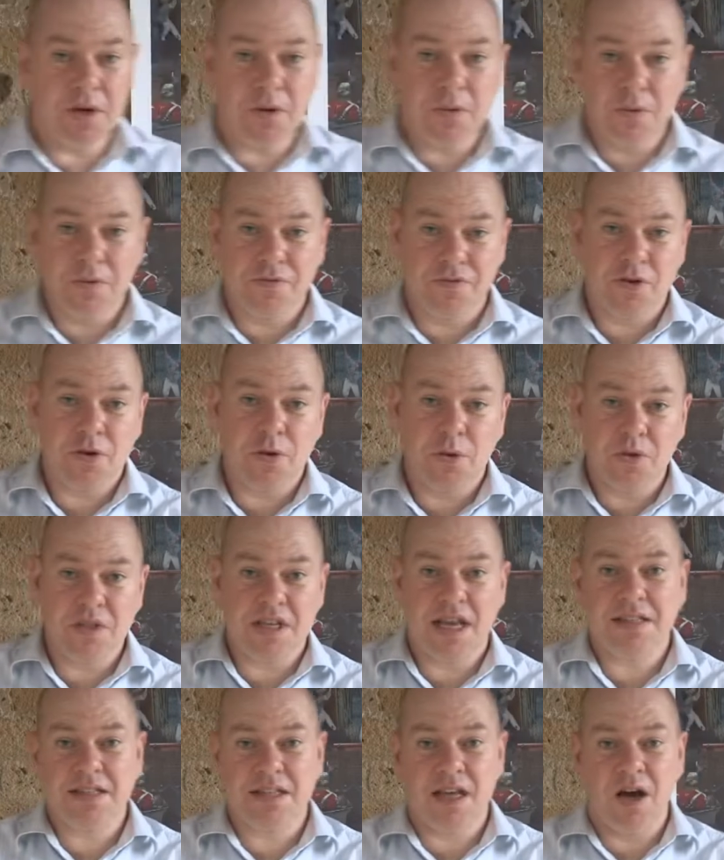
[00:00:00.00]
all, of course,
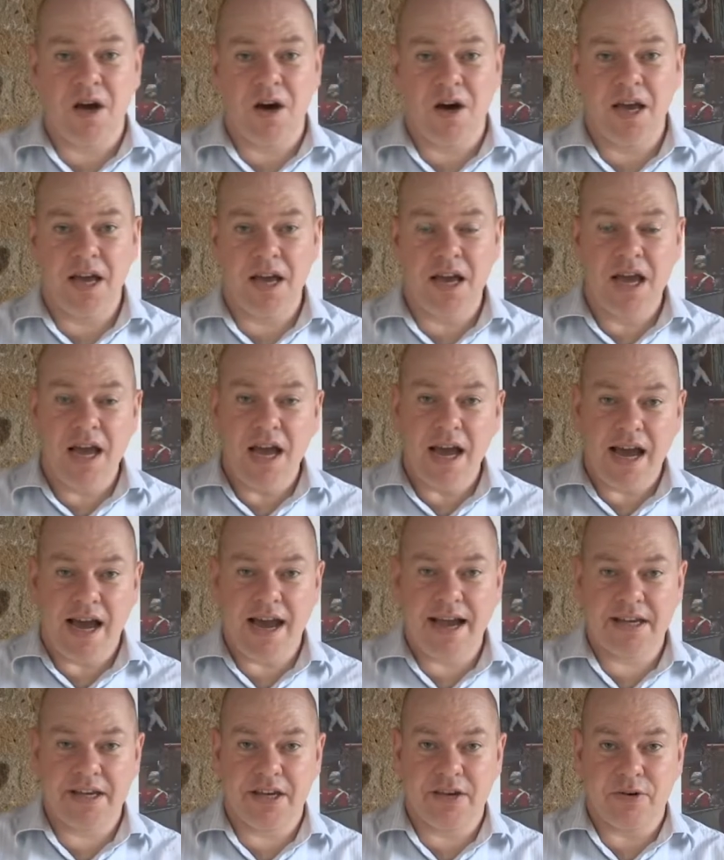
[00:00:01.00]
had to hire
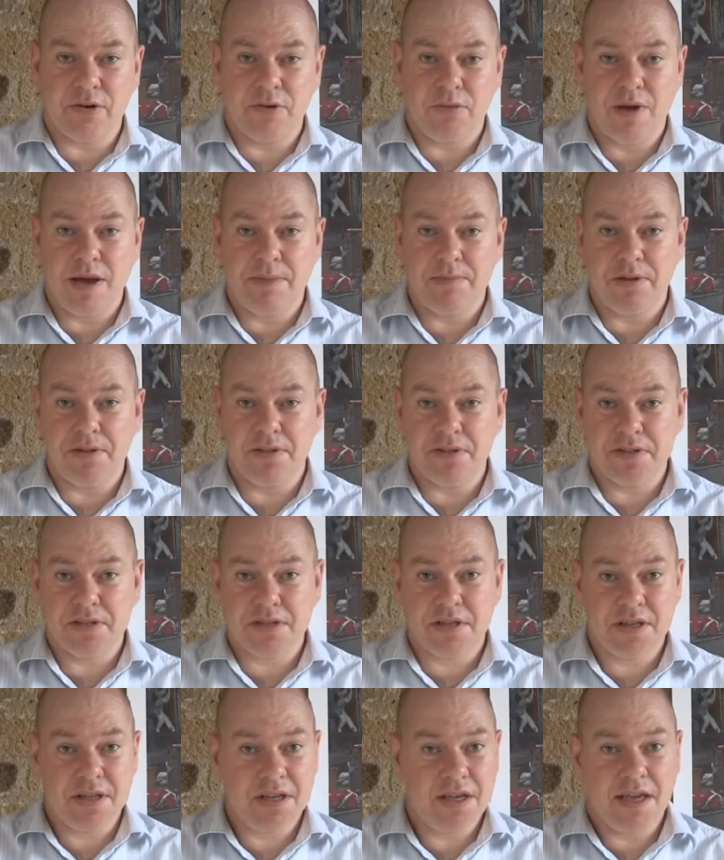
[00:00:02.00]
accurate weapons.
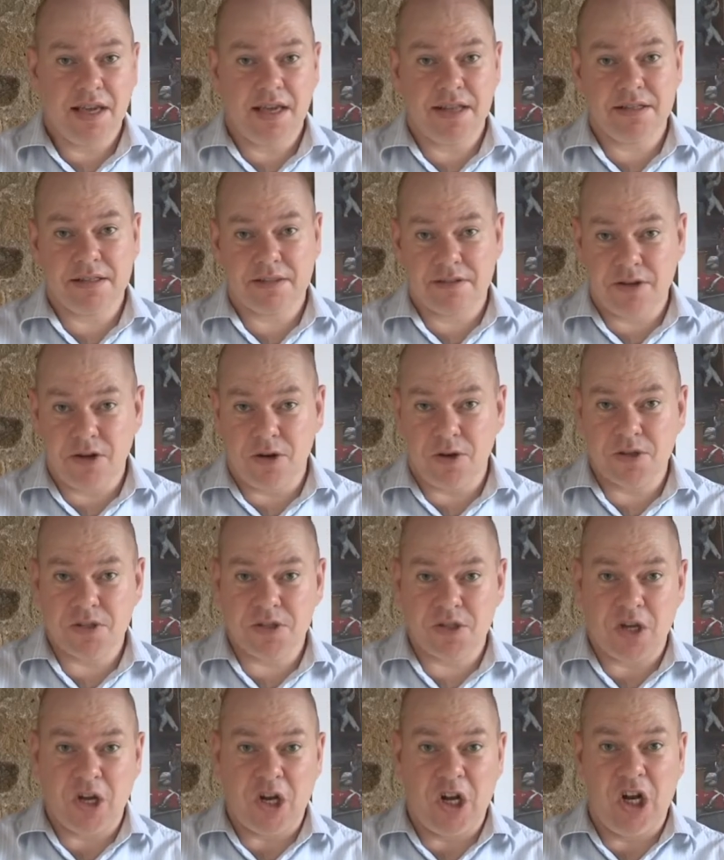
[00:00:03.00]
It
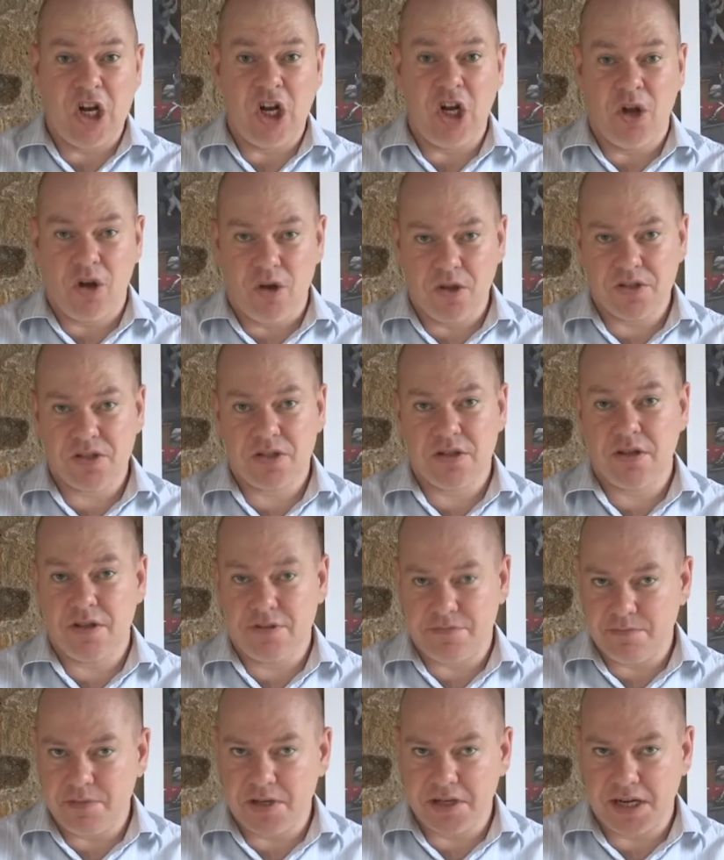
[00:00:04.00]
cost a lot
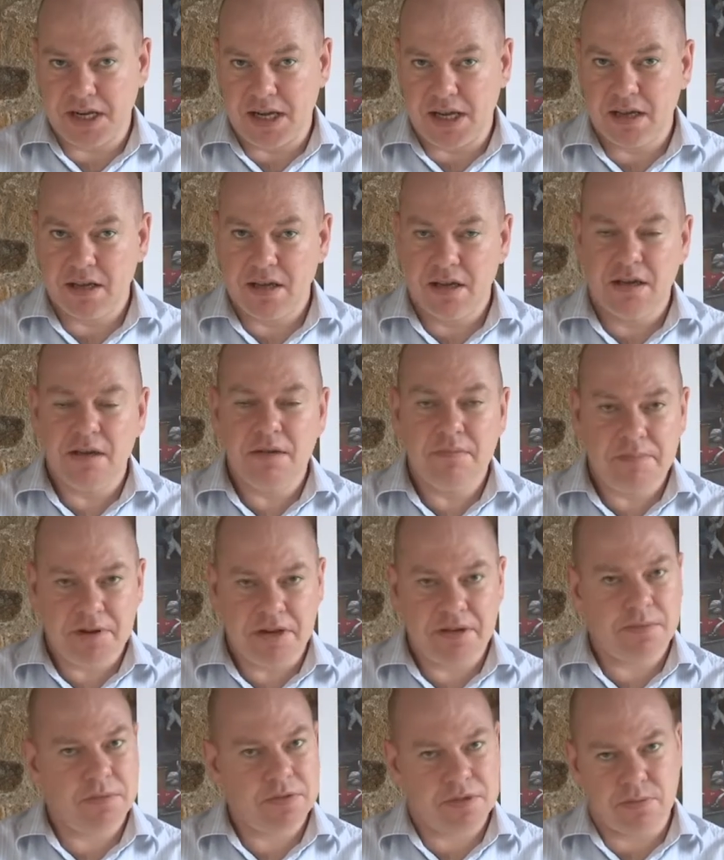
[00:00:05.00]
of money, but
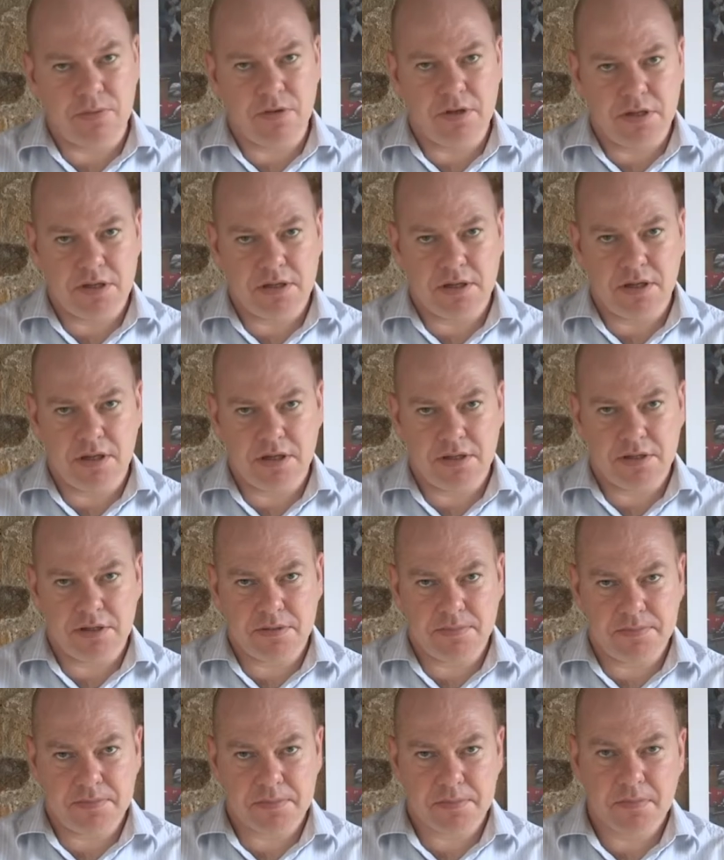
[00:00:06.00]
it was worth it.
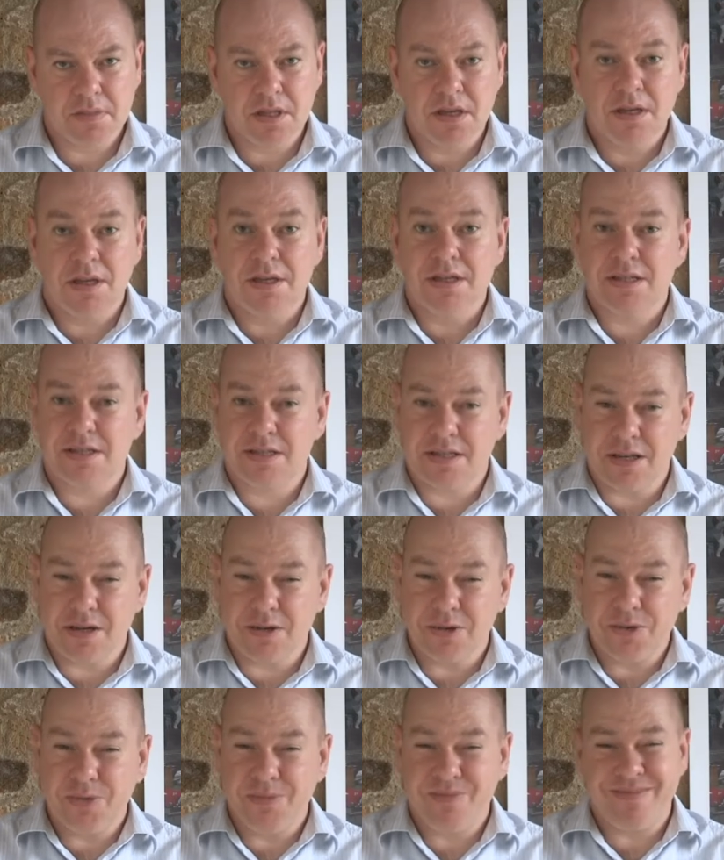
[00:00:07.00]

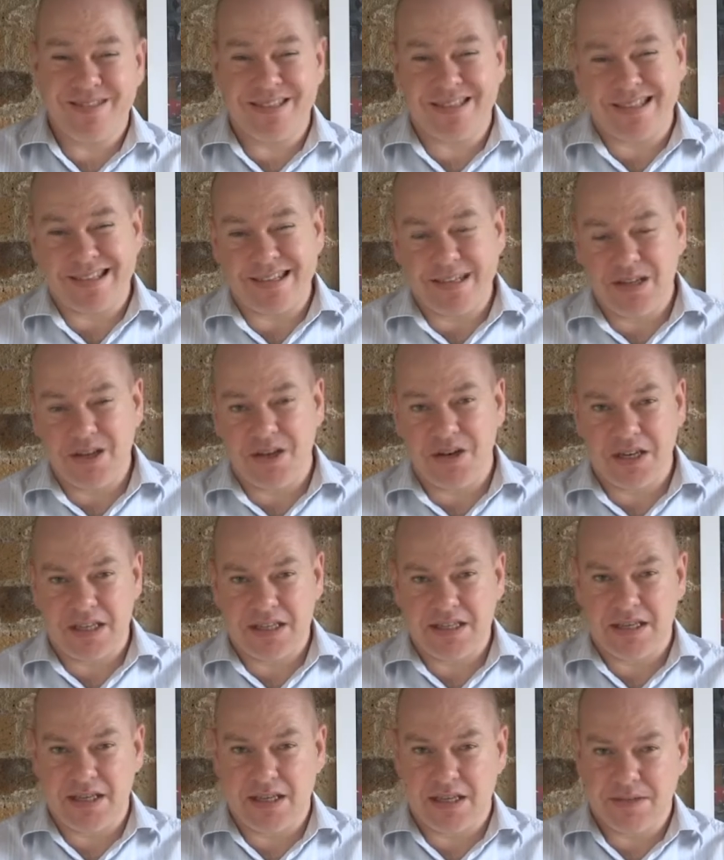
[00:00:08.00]
So, the
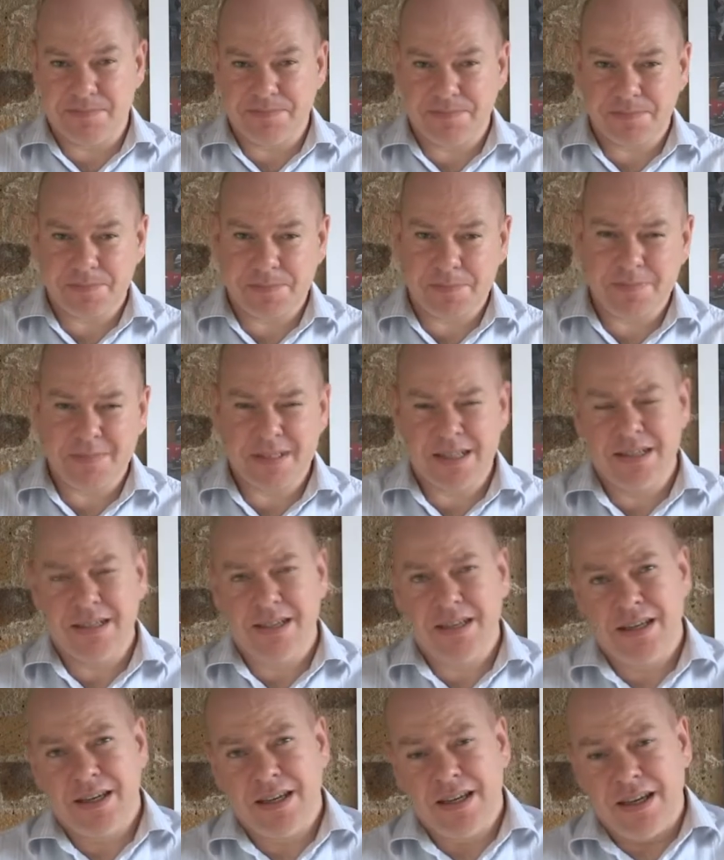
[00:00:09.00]
lighting.
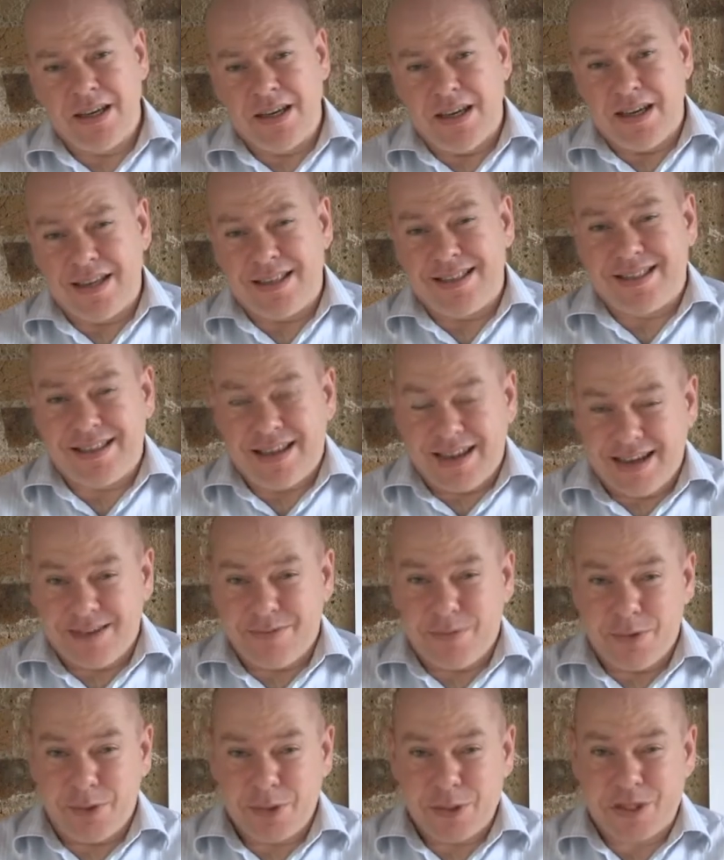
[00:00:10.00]
That
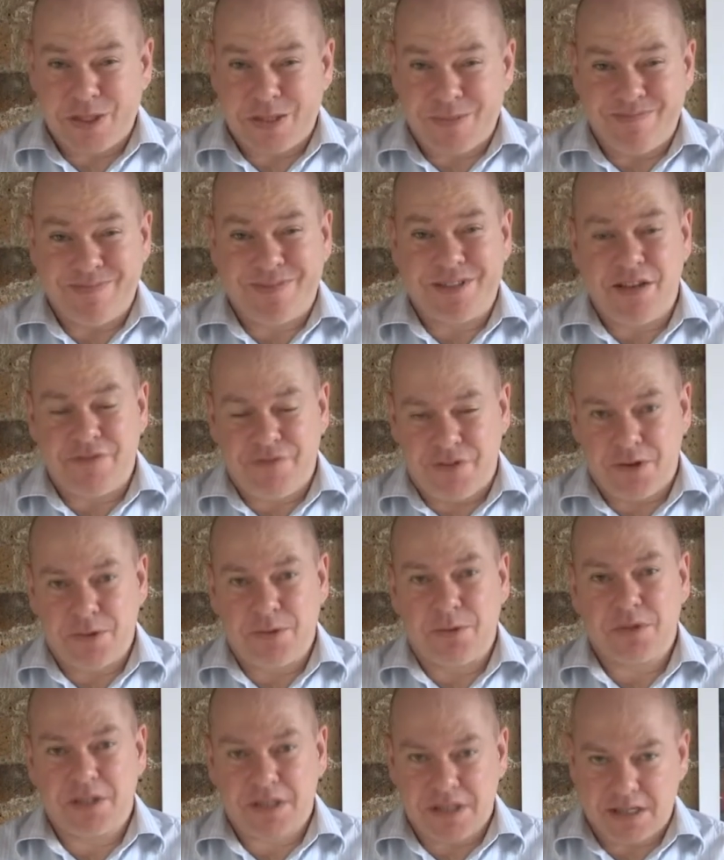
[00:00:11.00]
was
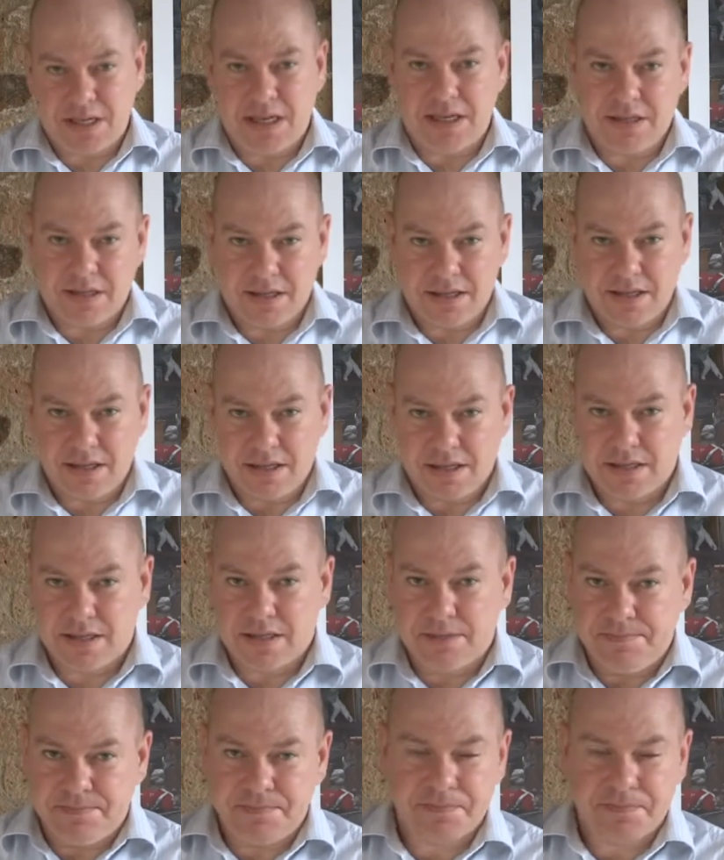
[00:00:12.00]
difficult, to say the least.